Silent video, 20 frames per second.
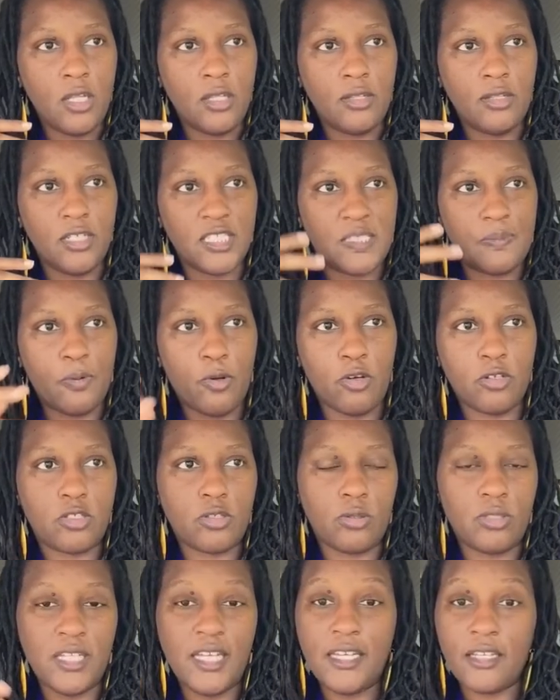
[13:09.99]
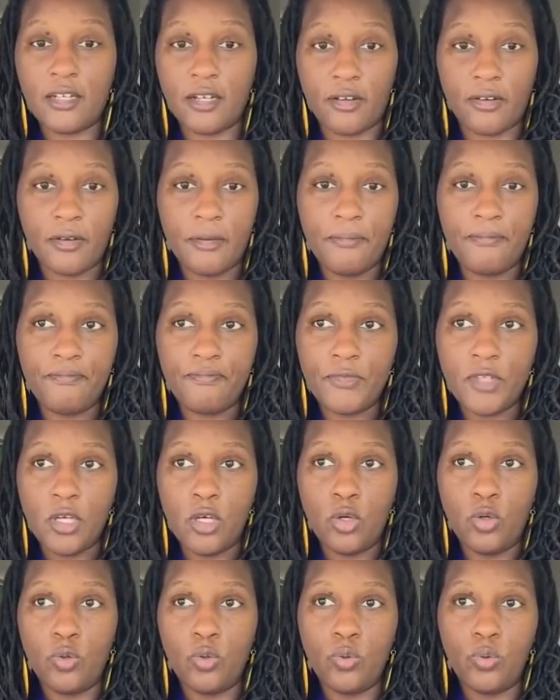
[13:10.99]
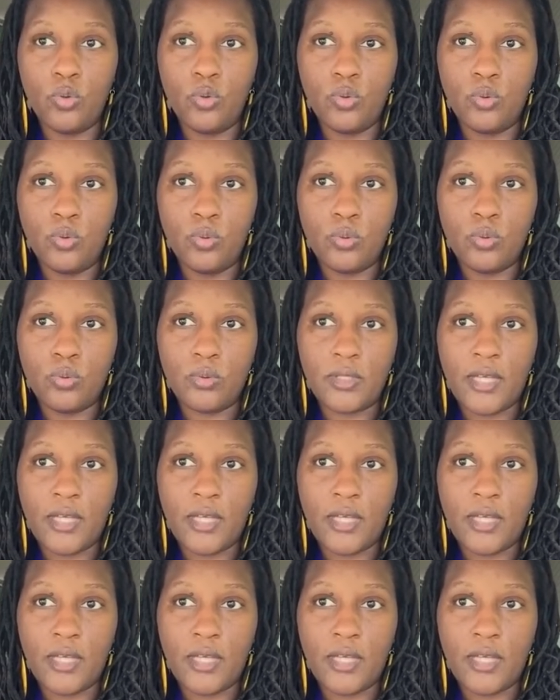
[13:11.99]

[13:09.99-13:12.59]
the spiritual leader who